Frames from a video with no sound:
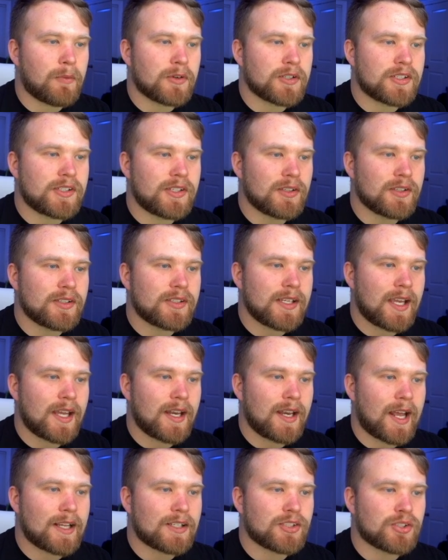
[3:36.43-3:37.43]
we're still
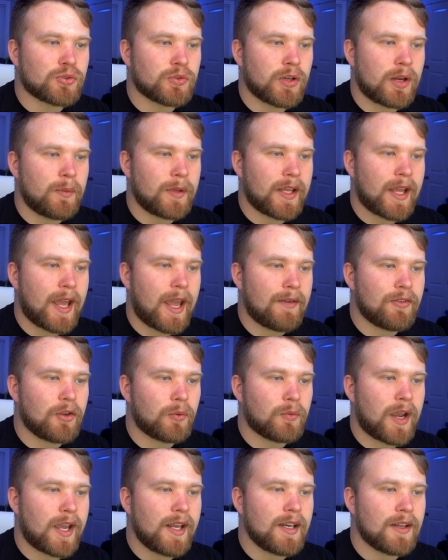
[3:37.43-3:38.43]
seeing extremely heavy
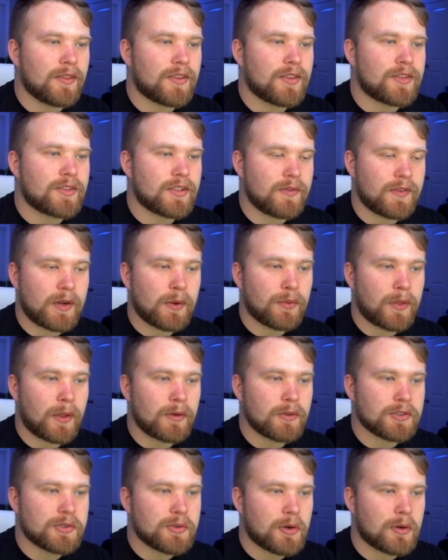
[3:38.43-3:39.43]
rain and severe
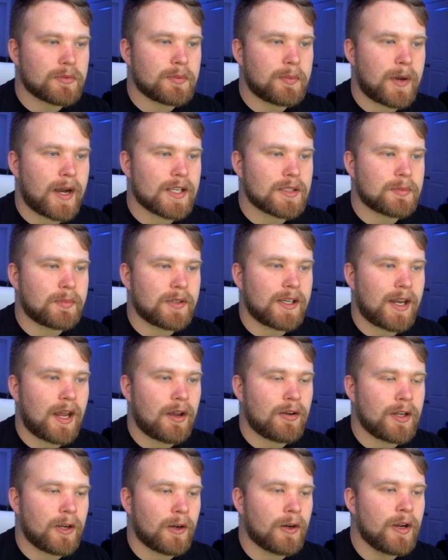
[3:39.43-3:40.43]
thunderstorms possibly
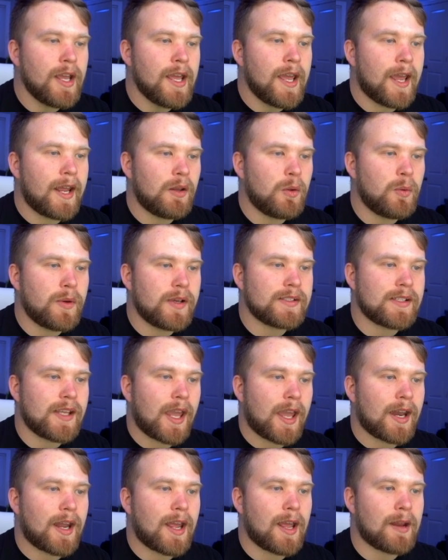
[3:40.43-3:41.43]
down here in
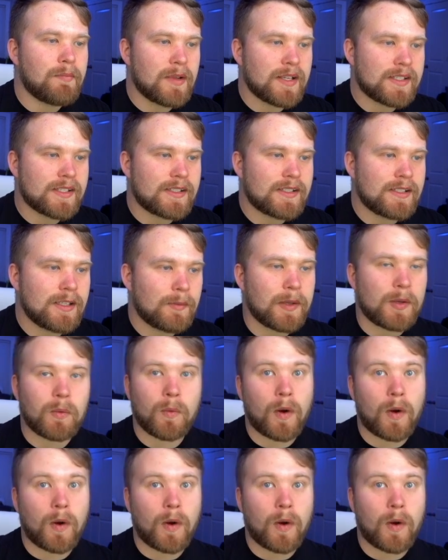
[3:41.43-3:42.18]
Louisiana and Mississippi.